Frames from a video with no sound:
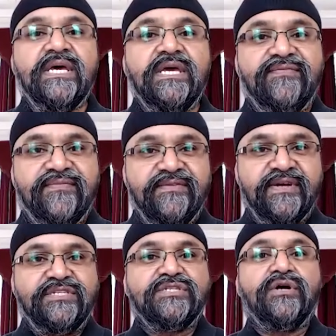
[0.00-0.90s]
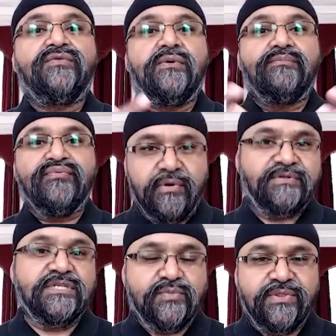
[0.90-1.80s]
If if I could just go through a
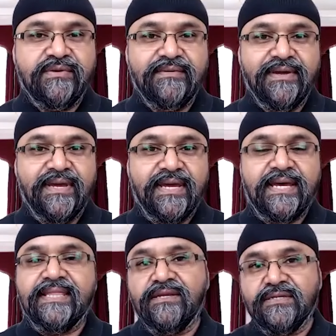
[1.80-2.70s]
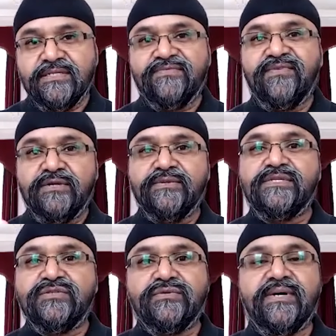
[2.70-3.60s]
process with you, and then you could just follow
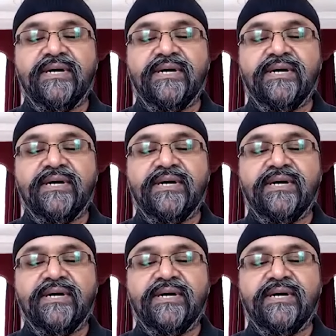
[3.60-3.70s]
this through.